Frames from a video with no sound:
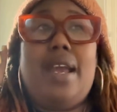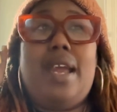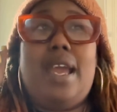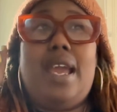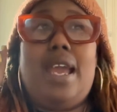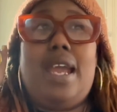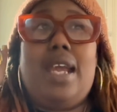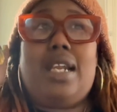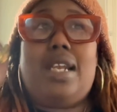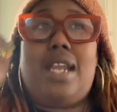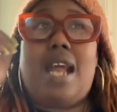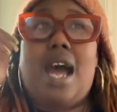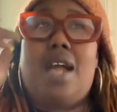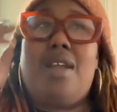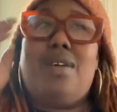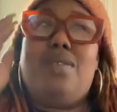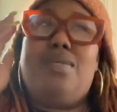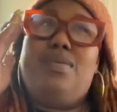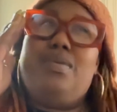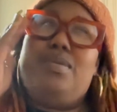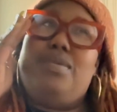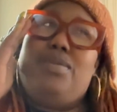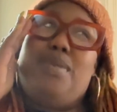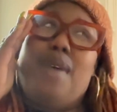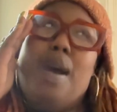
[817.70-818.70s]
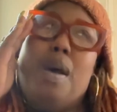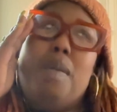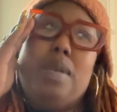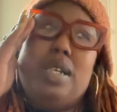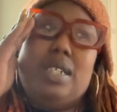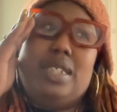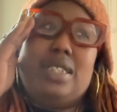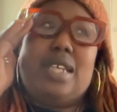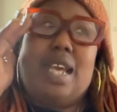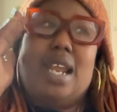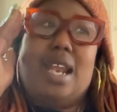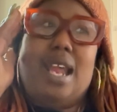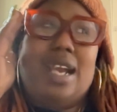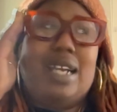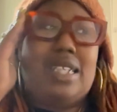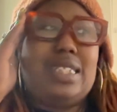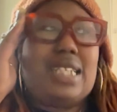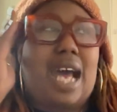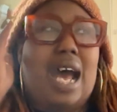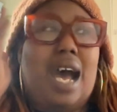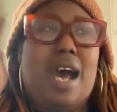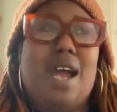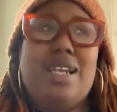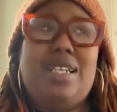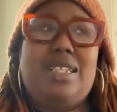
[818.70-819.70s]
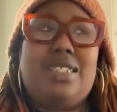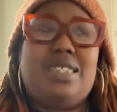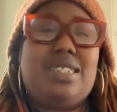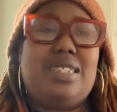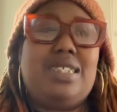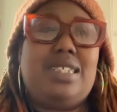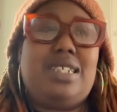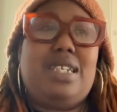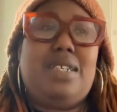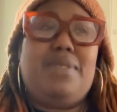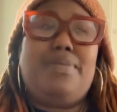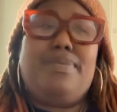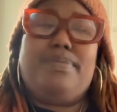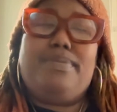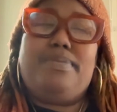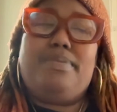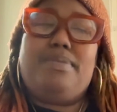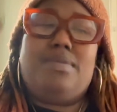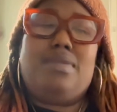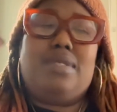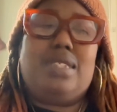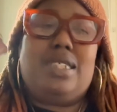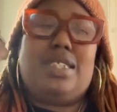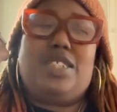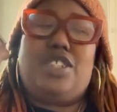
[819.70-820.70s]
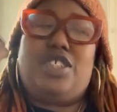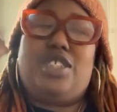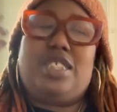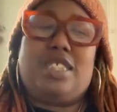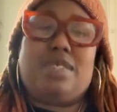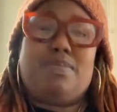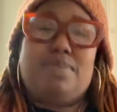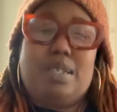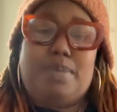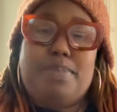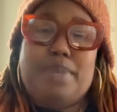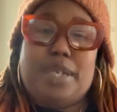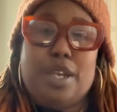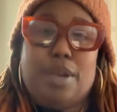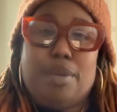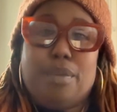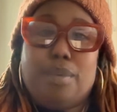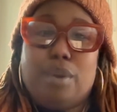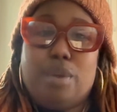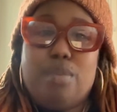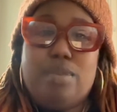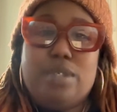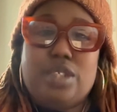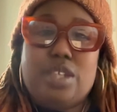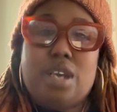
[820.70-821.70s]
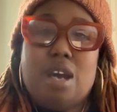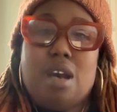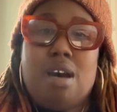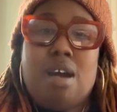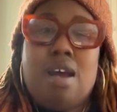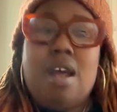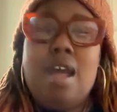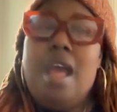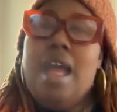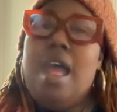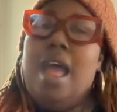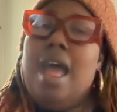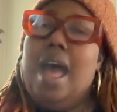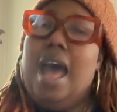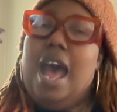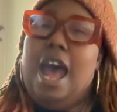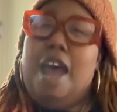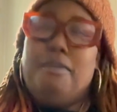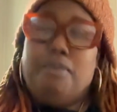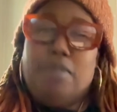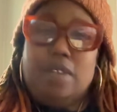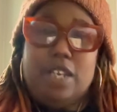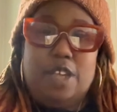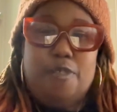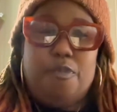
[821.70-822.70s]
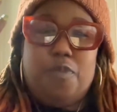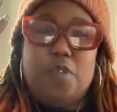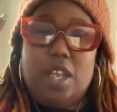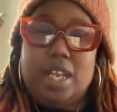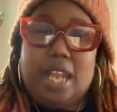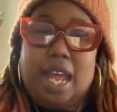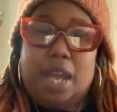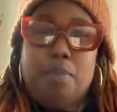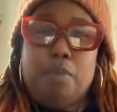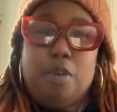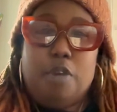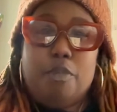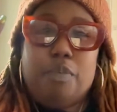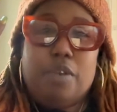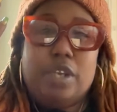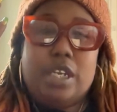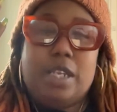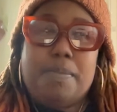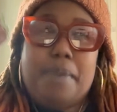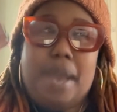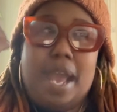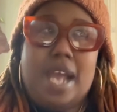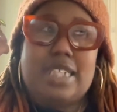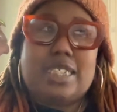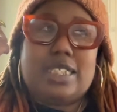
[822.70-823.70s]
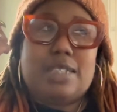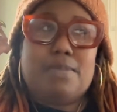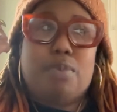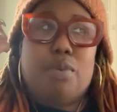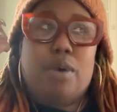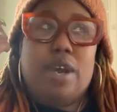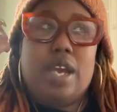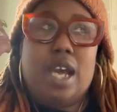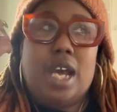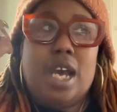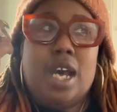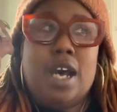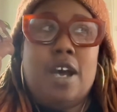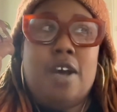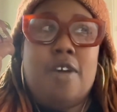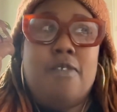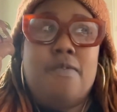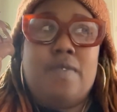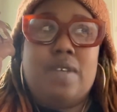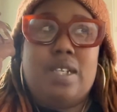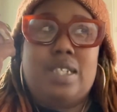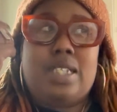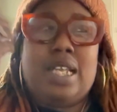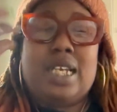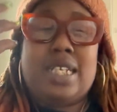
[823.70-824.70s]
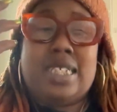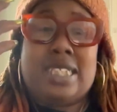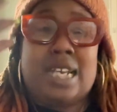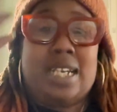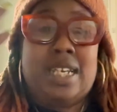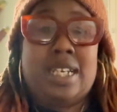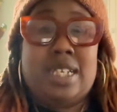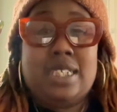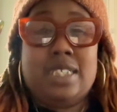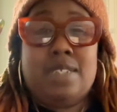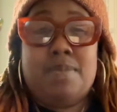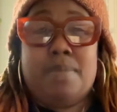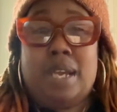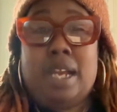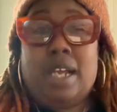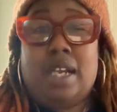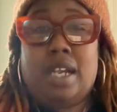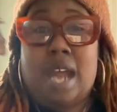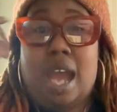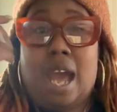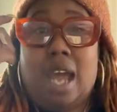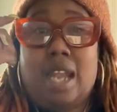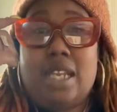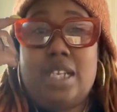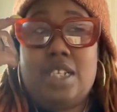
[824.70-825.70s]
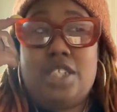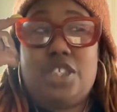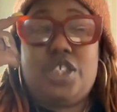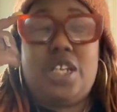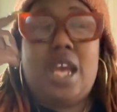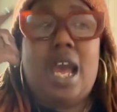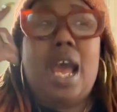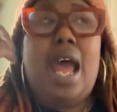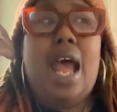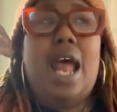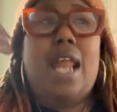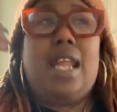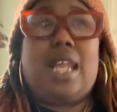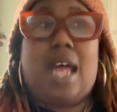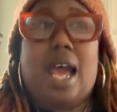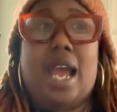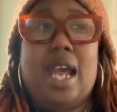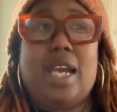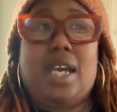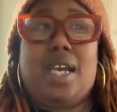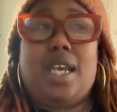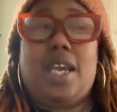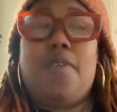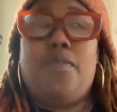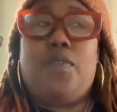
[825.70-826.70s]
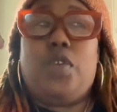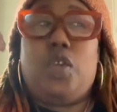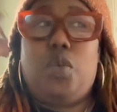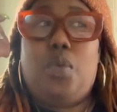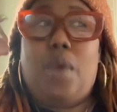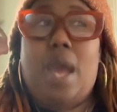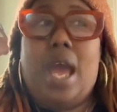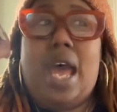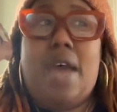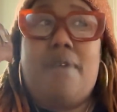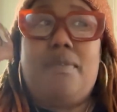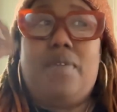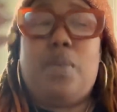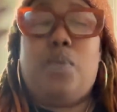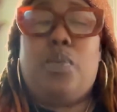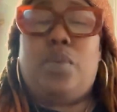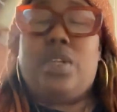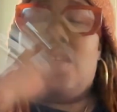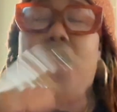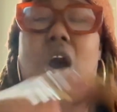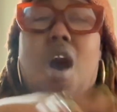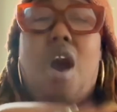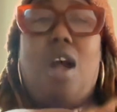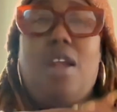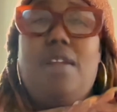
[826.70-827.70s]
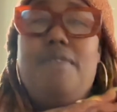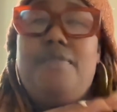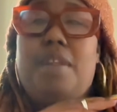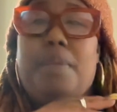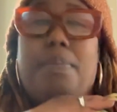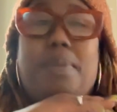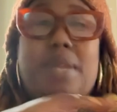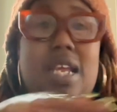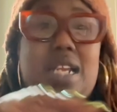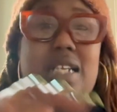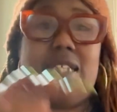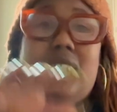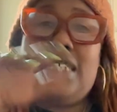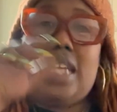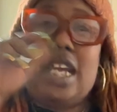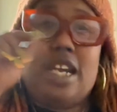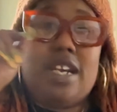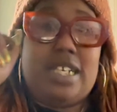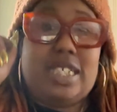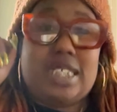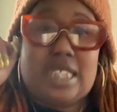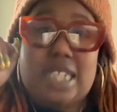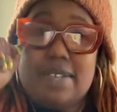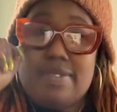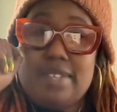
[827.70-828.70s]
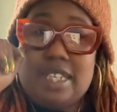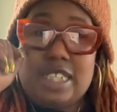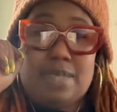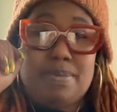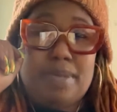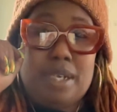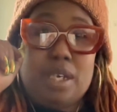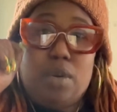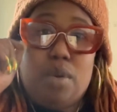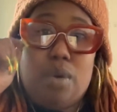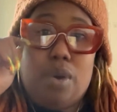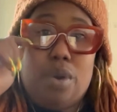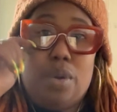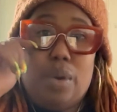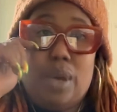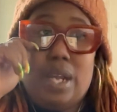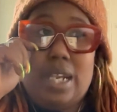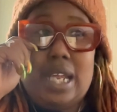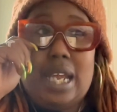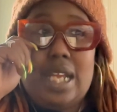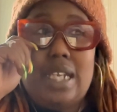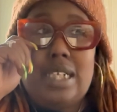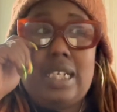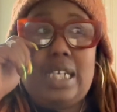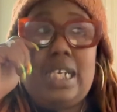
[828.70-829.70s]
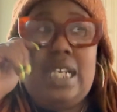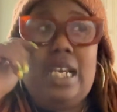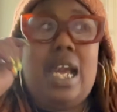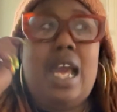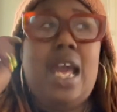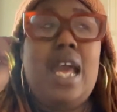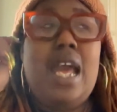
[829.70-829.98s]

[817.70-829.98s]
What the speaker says: and not, do I want to say that? Because honestly, this is just me being real with y'all. I really feel like we're really past the point of things that needs to be acknowledged. Like, if you haven't, with all of the planetary stuff that's been going on lately,